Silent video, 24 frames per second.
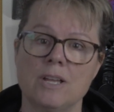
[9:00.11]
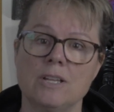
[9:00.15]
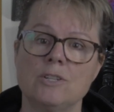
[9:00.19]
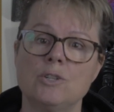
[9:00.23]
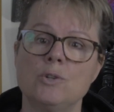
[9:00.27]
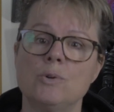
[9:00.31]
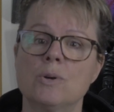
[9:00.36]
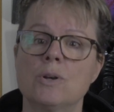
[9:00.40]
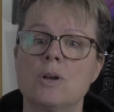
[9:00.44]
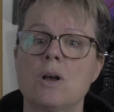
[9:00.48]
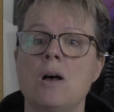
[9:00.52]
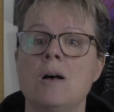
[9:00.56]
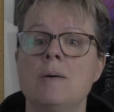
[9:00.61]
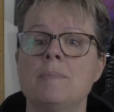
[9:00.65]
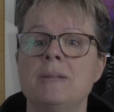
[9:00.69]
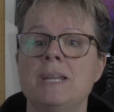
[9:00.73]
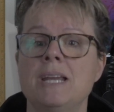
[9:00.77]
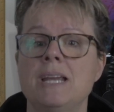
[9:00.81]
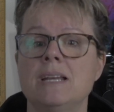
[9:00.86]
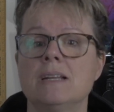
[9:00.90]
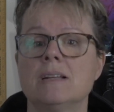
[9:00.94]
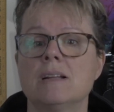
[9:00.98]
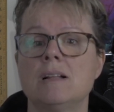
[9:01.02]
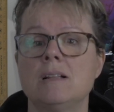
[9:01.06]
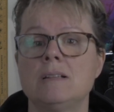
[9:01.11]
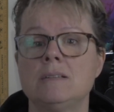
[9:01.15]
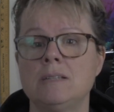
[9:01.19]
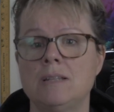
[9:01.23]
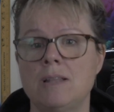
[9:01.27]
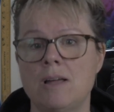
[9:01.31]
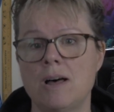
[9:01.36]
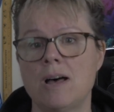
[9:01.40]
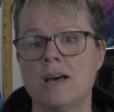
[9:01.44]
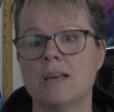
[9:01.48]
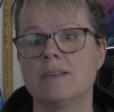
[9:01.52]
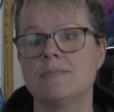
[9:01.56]
to accommodate a
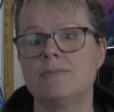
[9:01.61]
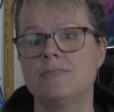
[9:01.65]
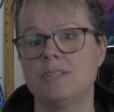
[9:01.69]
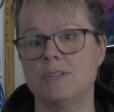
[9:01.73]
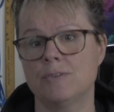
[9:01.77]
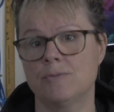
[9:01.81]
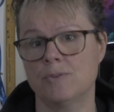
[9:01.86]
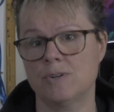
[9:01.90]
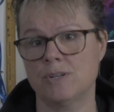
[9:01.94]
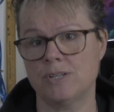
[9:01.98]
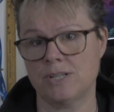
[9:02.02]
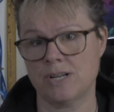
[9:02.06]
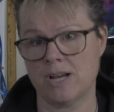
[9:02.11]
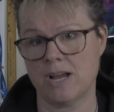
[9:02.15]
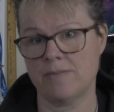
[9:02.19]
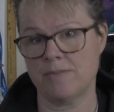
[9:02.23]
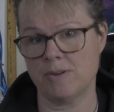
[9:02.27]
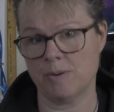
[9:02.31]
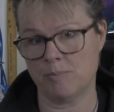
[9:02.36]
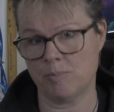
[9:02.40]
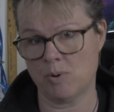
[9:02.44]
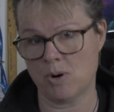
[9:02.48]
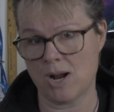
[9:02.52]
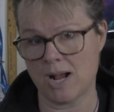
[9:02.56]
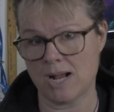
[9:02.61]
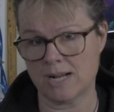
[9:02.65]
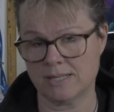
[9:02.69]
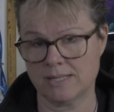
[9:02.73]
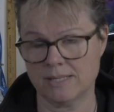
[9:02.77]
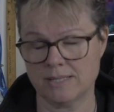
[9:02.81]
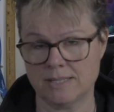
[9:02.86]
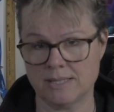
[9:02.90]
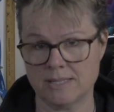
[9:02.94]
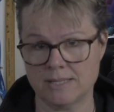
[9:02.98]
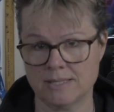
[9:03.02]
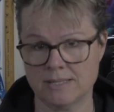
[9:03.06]
lot of different diving
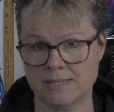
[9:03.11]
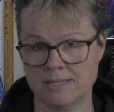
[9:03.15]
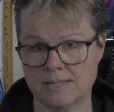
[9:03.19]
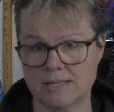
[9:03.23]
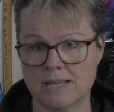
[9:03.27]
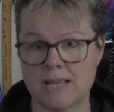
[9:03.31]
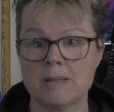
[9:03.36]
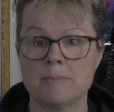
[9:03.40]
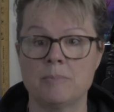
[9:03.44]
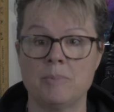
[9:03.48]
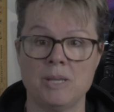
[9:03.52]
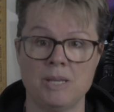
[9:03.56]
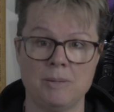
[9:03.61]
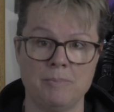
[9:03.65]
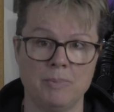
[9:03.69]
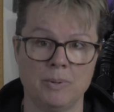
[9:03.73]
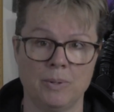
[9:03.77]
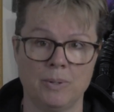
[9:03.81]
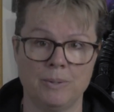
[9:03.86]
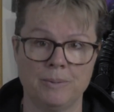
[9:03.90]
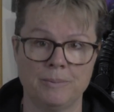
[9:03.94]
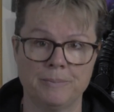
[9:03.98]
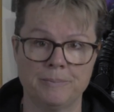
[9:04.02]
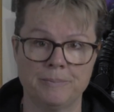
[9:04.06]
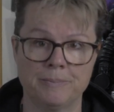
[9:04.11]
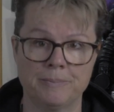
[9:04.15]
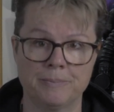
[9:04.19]
practices and people.